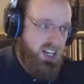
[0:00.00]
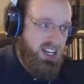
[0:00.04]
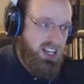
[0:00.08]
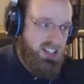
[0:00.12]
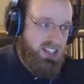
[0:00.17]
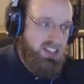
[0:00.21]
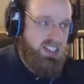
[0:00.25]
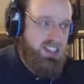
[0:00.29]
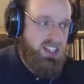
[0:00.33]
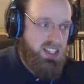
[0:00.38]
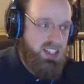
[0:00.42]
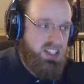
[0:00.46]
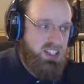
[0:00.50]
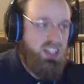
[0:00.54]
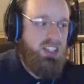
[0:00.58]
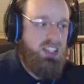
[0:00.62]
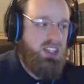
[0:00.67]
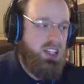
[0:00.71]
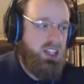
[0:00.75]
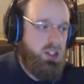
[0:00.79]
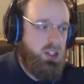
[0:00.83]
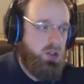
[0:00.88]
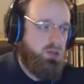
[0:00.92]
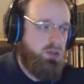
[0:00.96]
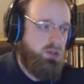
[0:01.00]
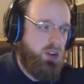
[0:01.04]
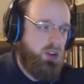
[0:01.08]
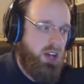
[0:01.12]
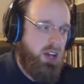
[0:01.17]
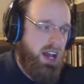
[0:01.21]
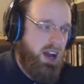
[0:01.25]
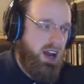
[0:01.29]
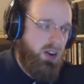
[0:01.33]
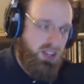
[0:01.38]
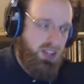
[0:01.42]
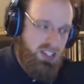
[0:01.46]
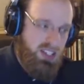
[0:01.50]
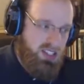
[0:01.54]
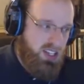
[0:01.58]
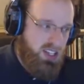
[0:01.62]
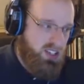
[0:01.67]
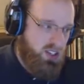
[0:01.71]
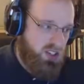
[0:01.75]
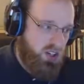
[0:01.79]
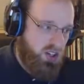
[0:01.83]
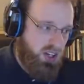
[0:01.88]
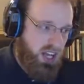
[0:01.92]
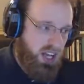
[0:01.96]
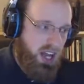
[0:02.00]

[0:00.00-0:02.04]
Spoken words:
It's discontinued for now. He says, look,